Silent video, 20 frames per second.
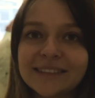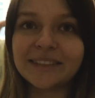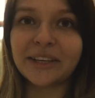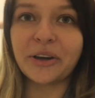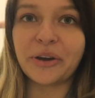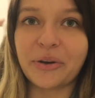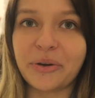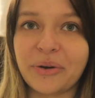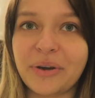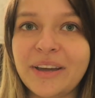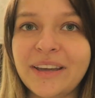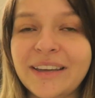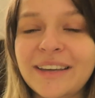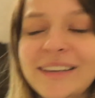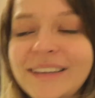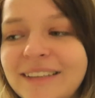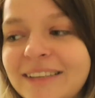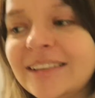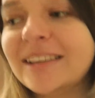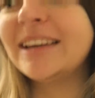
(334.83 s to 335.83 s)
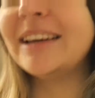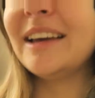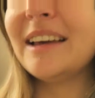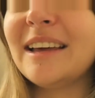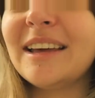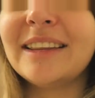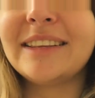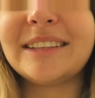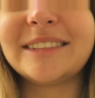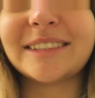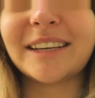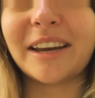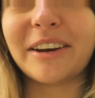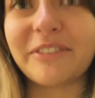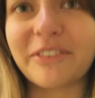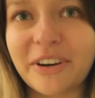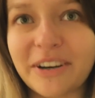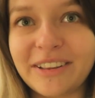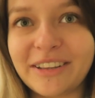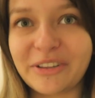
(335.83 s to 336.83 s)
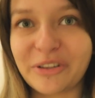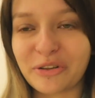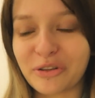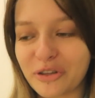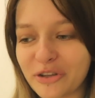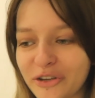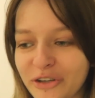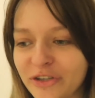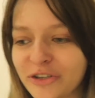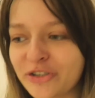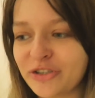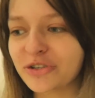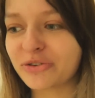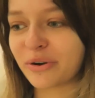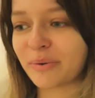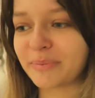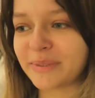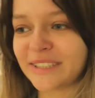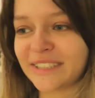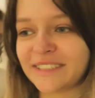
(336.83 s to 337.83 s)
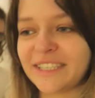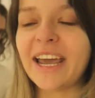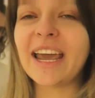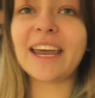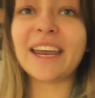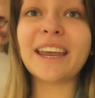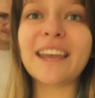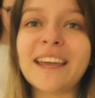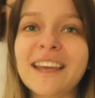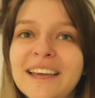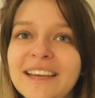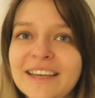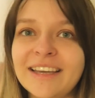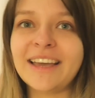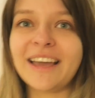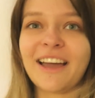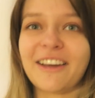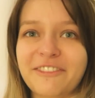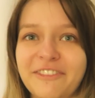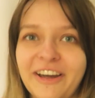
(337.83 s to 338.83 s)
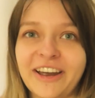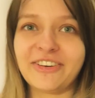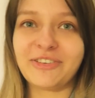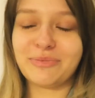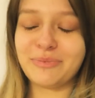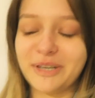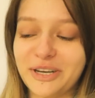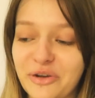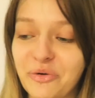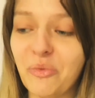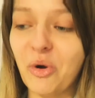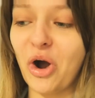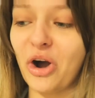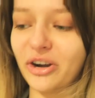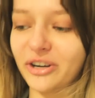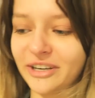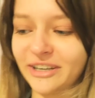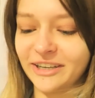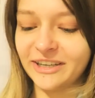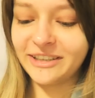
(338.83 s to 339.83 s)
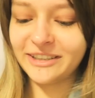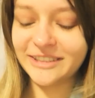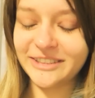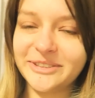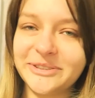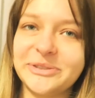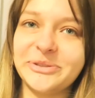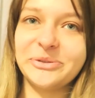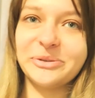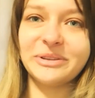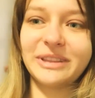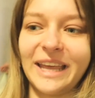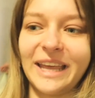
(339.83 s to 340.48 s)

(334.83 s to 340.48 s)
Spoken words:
So it's kind of our little trip today, a 5-minute walk to